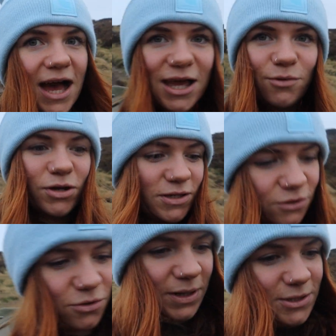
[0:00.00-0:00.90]
I was
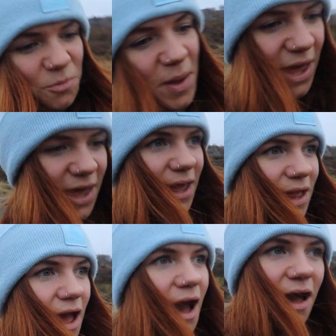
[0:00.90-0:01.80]
always up here
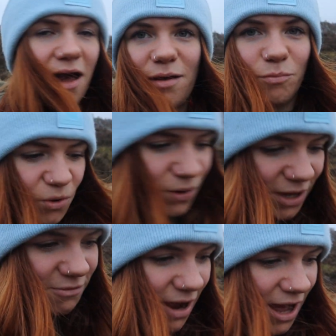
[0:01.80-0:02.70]

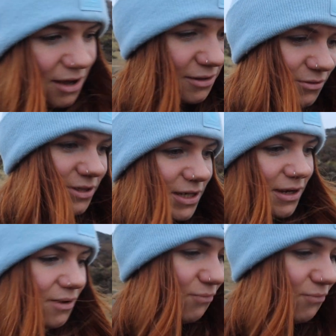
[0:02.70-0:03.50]
walking around.